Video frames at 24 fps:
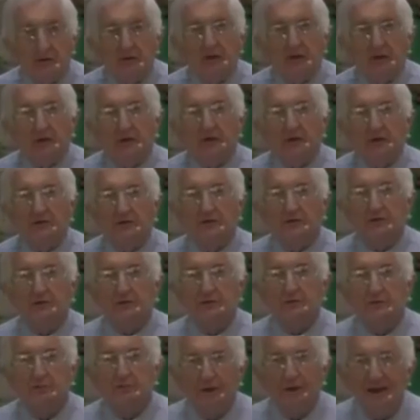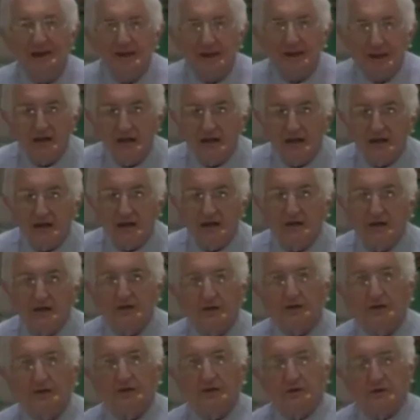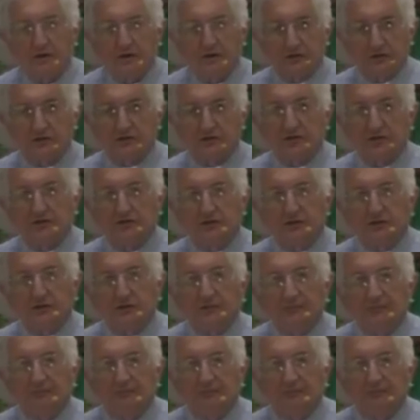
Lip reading: is making the decision,